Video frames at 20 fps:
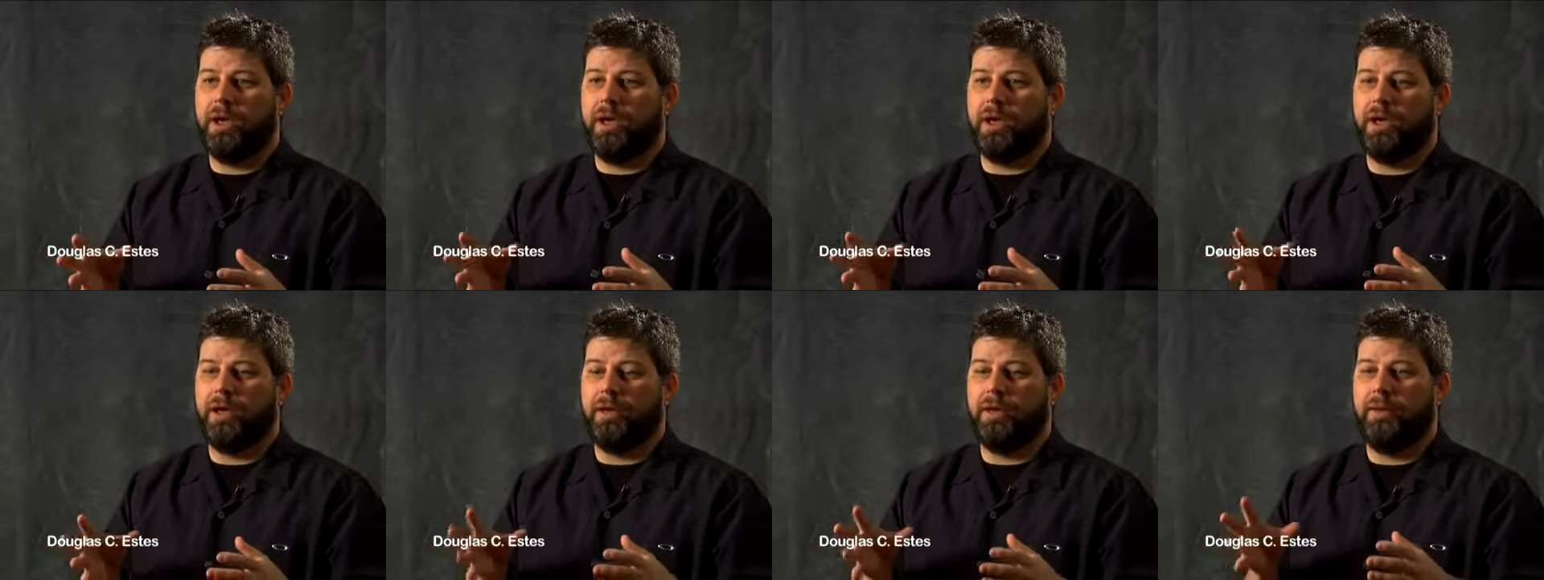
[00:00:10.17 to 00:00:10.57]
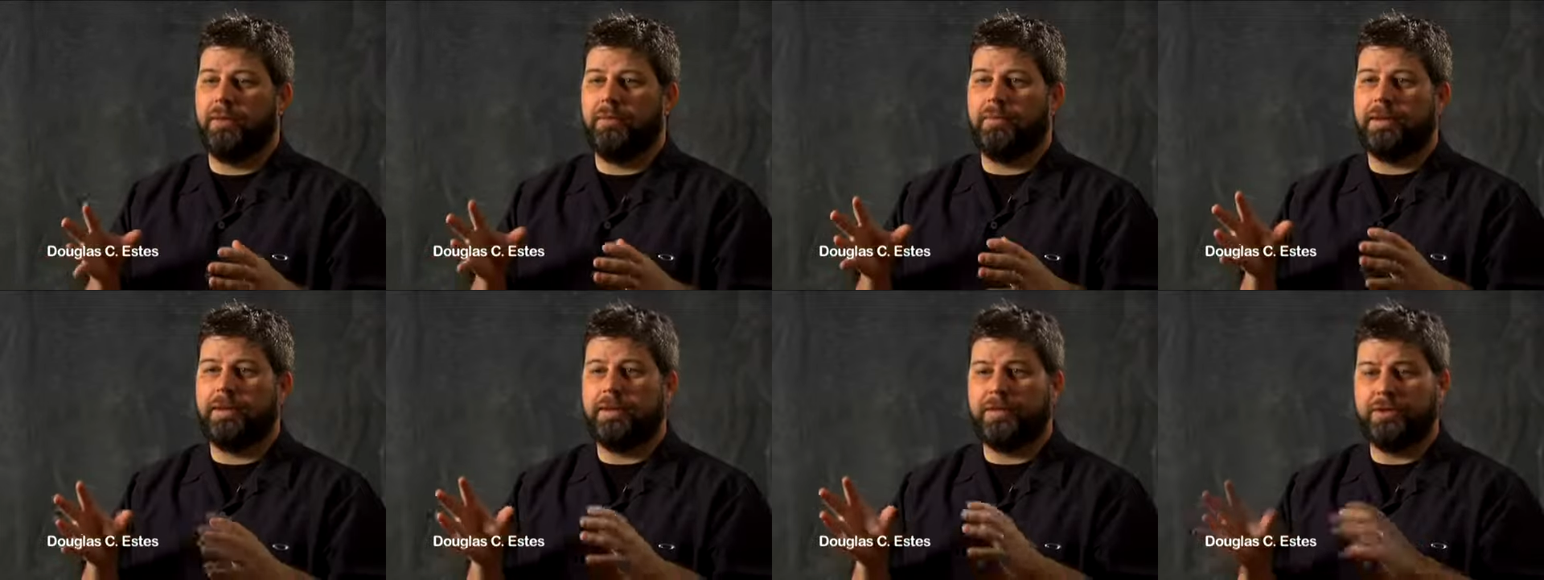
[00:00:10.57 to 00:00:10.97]

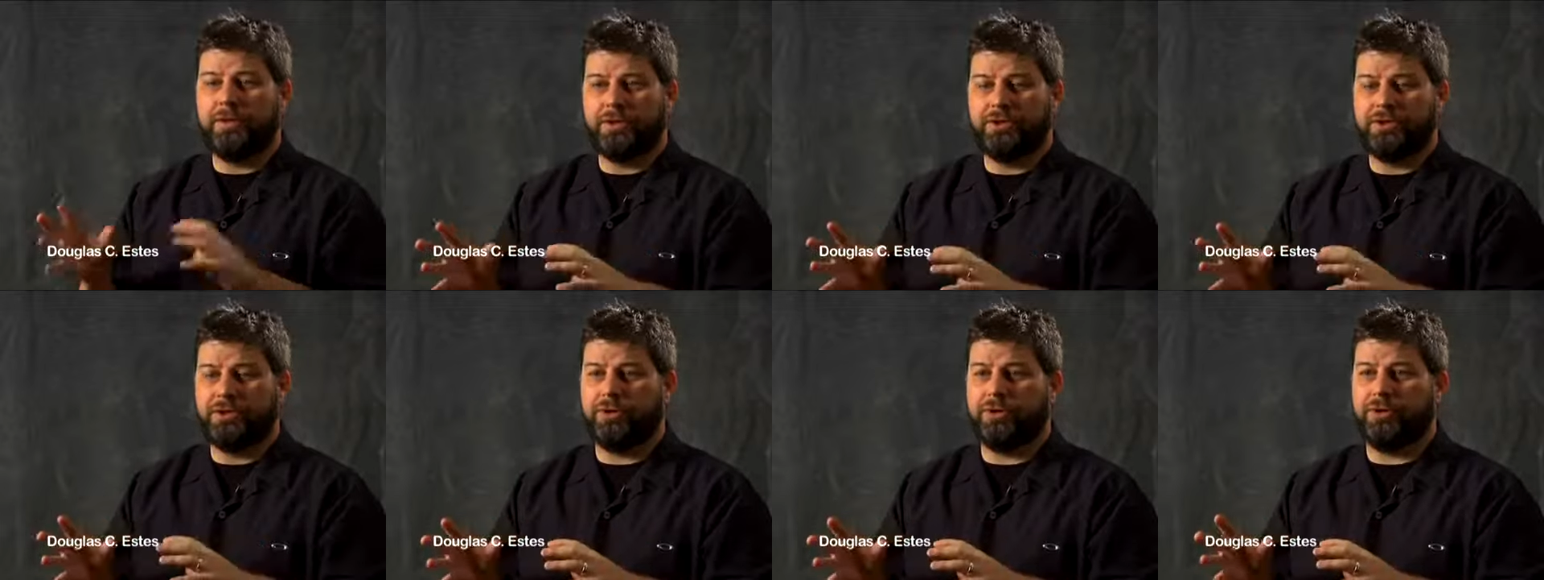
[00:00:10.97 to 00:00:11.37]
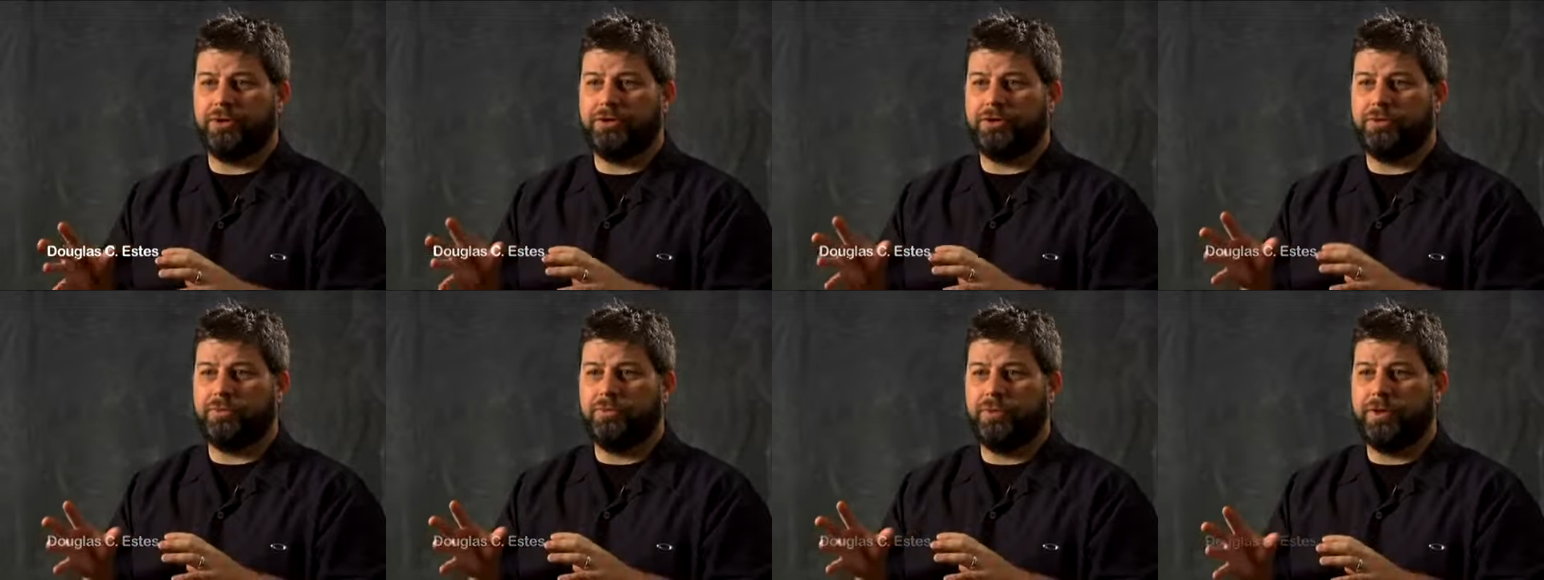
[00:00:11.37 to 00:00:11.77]
um, in the
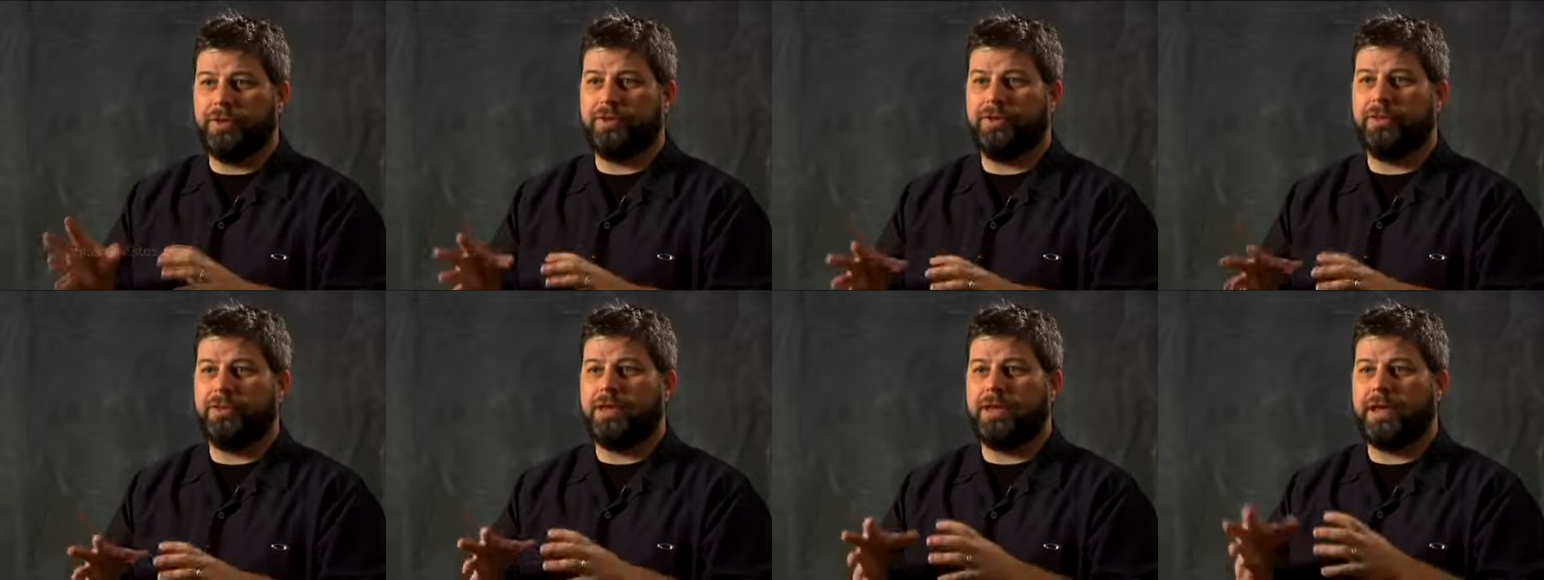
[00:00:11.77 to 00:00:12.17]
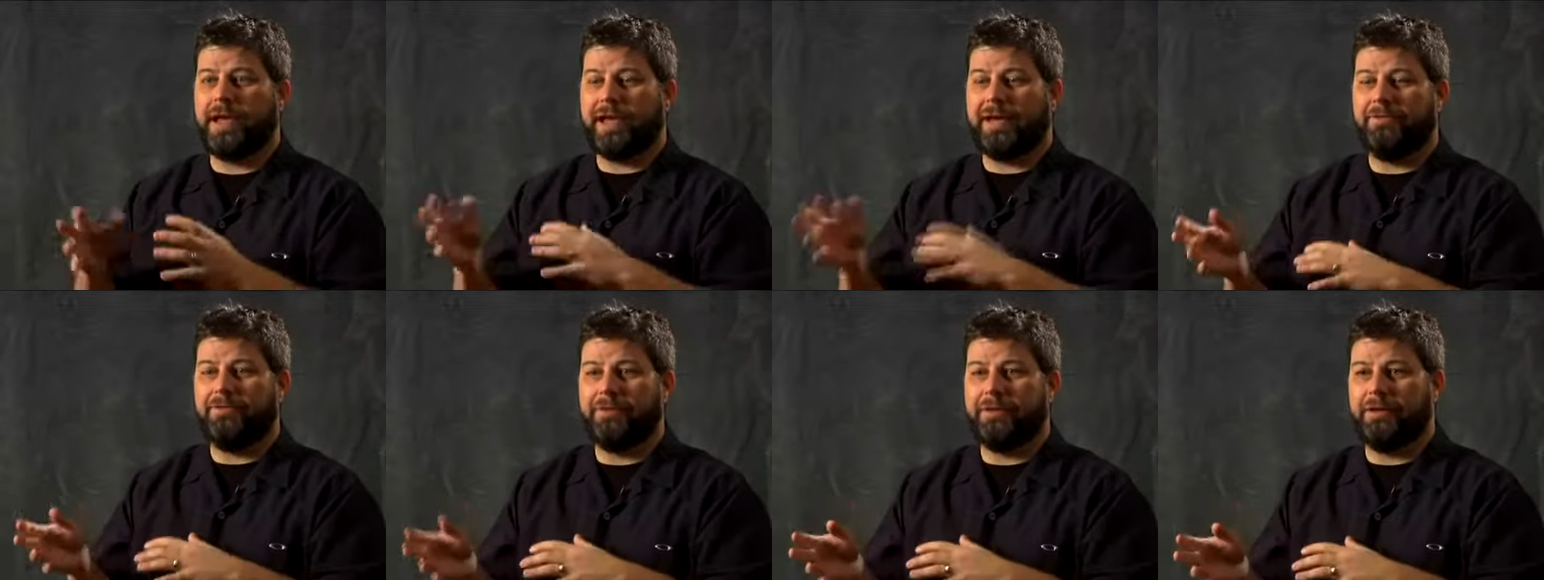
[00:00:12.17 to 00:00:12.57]
church with the
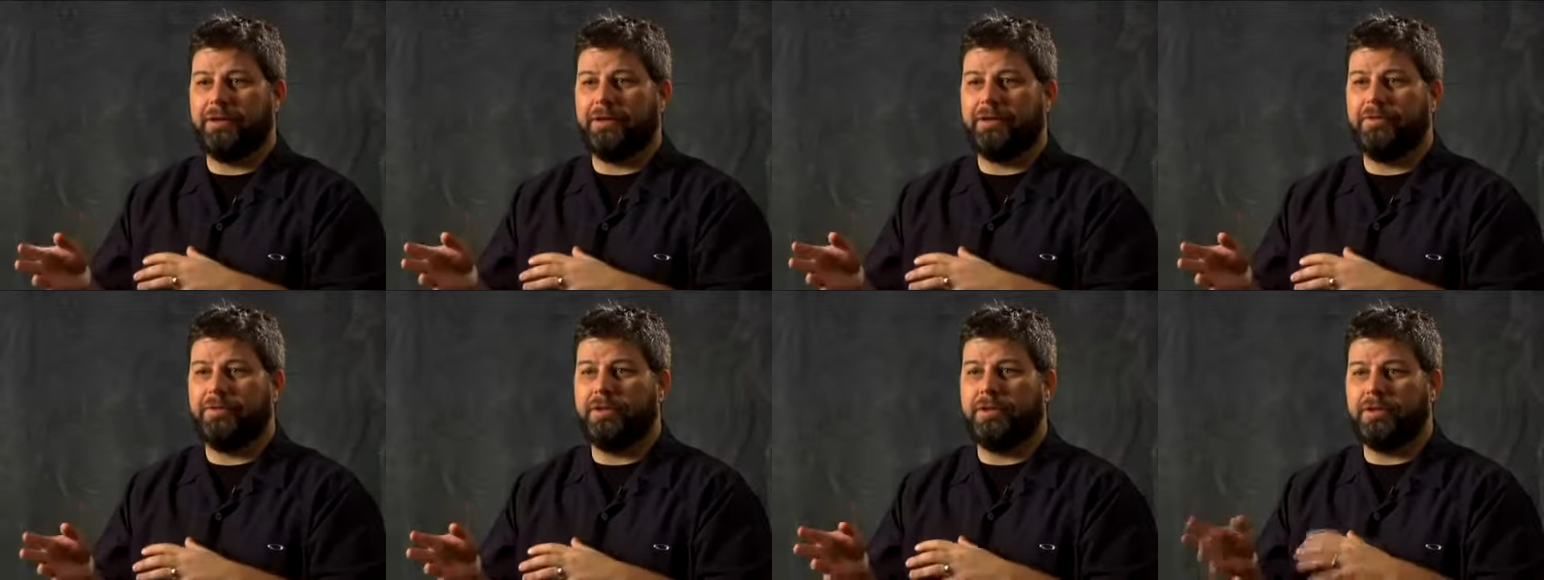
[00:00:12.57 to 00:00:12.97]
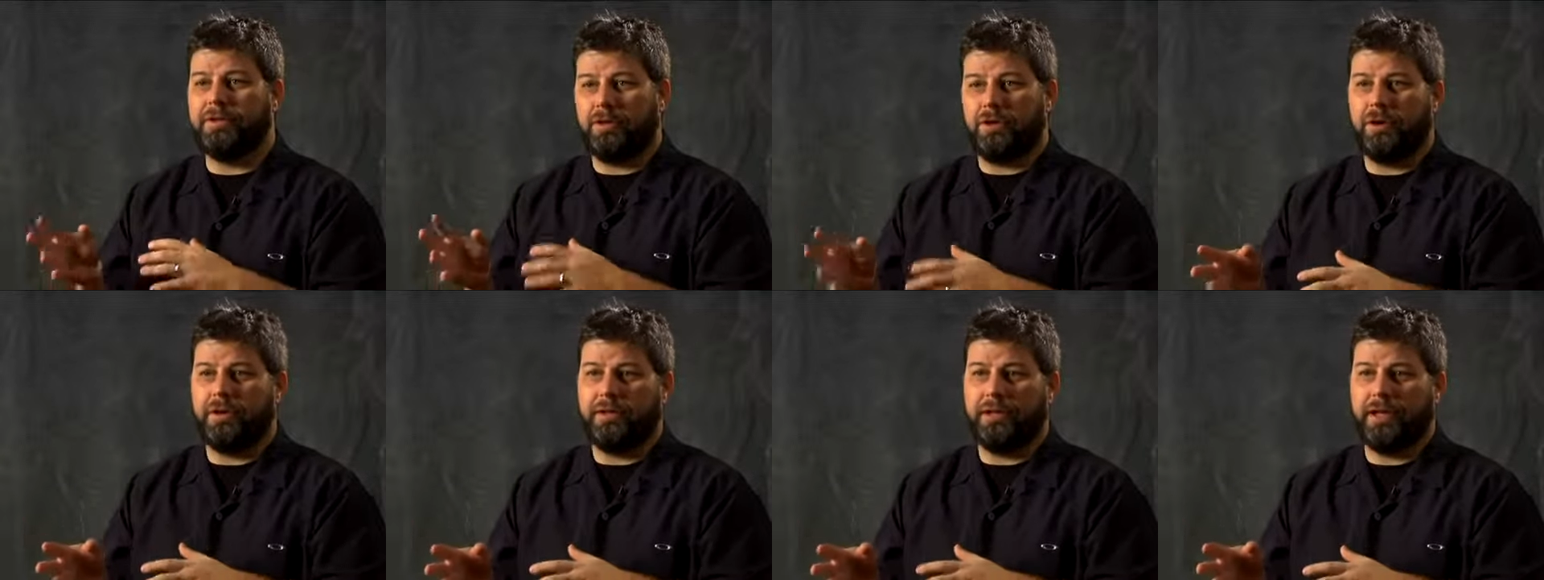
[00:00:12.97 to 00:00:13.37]
advent of
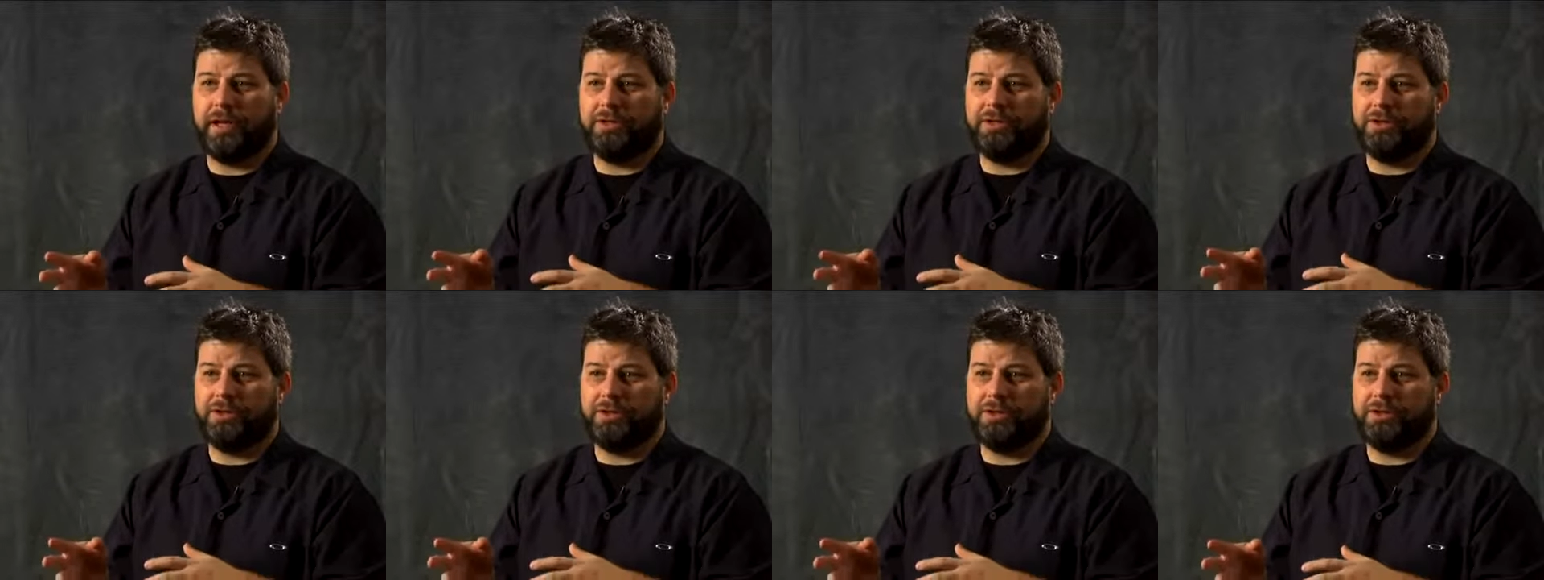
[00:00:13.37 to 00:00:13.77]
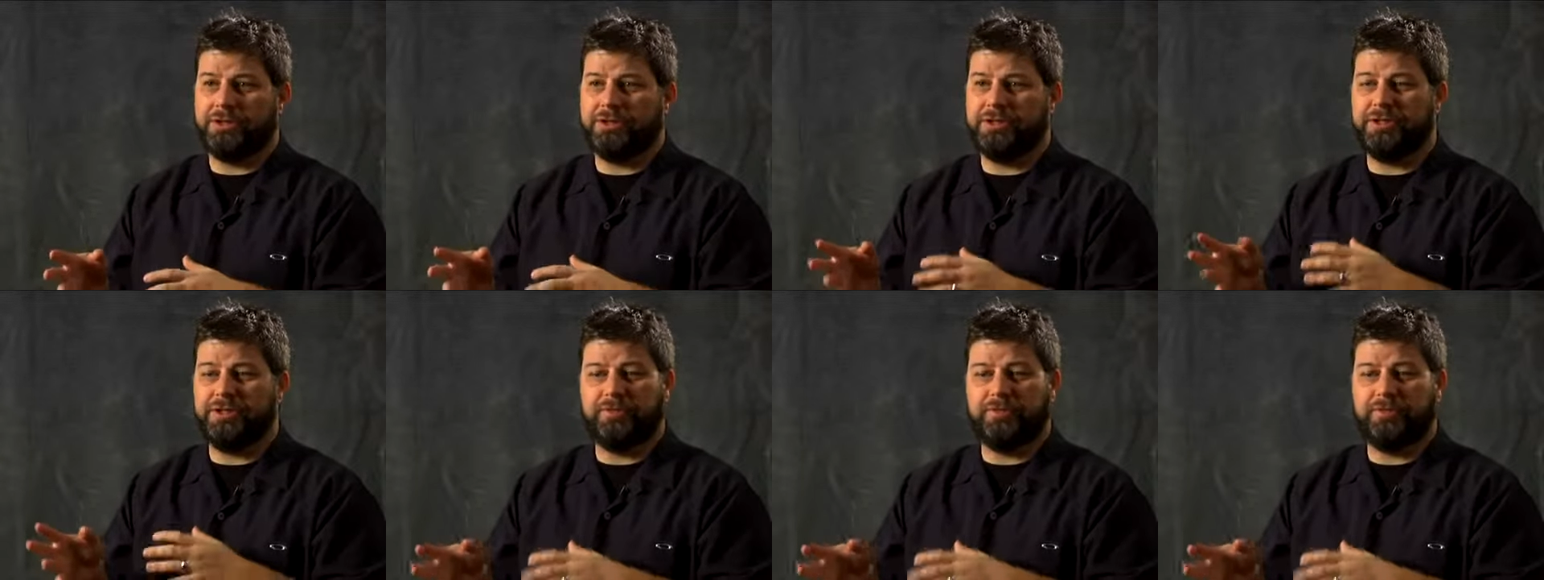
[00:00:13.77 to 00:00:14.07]
these online churches,